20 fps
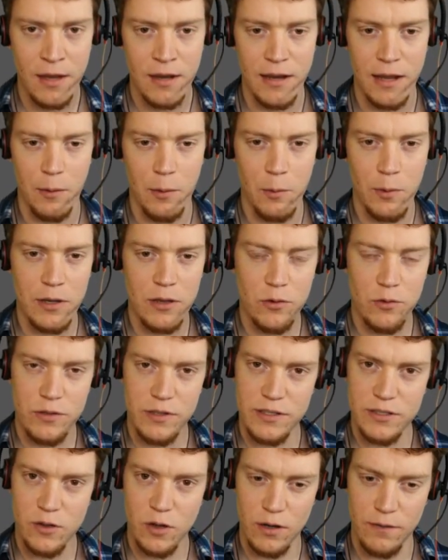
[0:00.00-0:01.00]
Now we went through
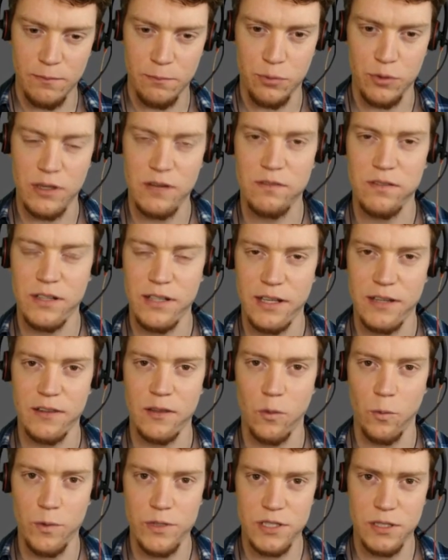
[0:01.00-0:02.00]
this kind of briefly in
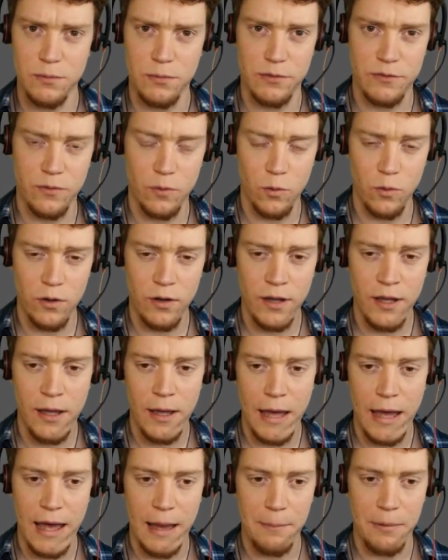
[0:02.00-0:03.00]
the wizard before,
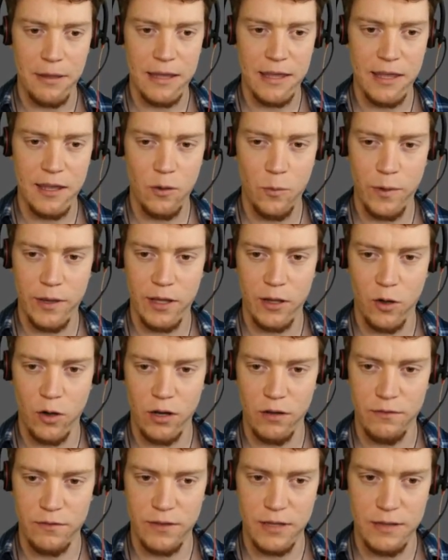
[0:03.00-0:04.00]
but here we can
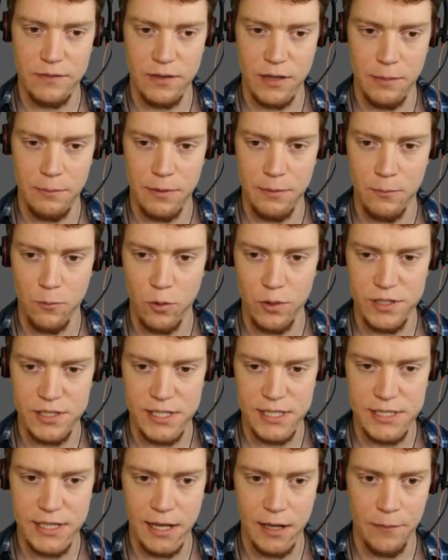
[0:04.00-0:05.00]
kind of give it a bit more
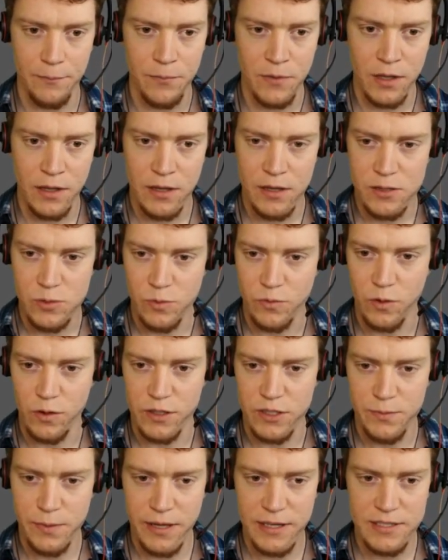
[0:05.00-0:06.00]
detail. So we've got
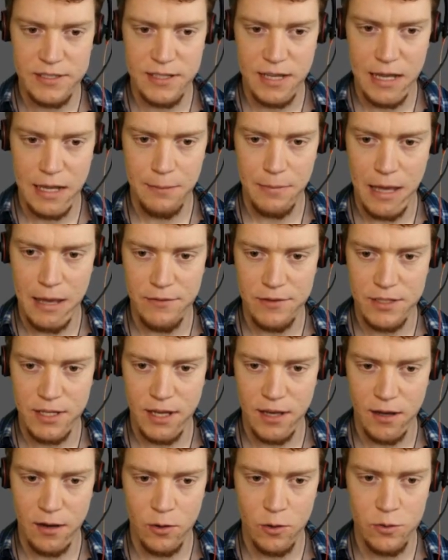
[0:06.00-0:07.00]
the space name,
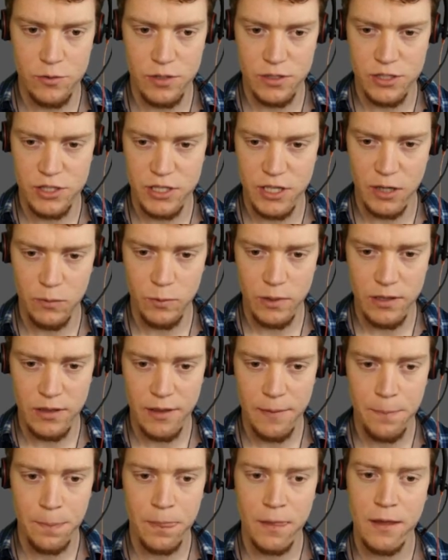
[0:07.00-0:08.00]
avatar, who's it shared with.
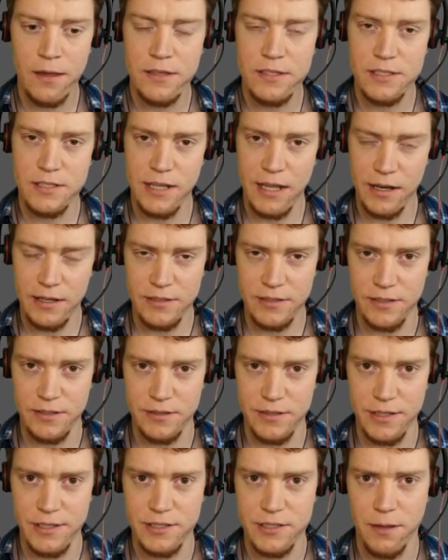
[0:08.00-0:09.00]

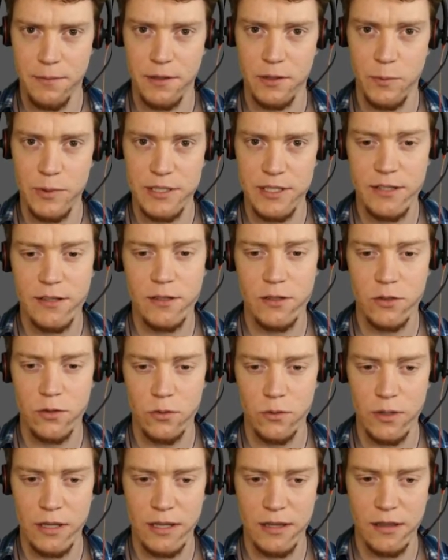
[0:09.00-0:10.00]
Statuses is something we didn't
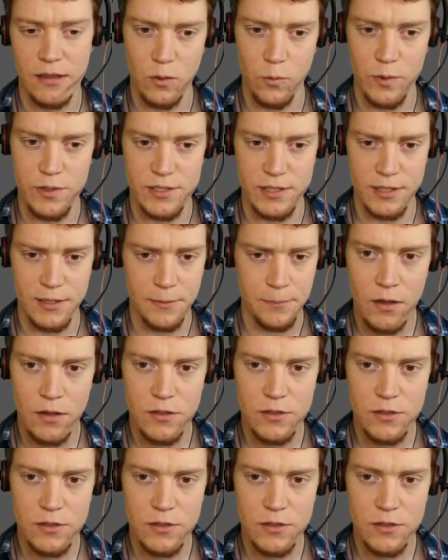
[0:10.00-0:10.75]
do in the wizard.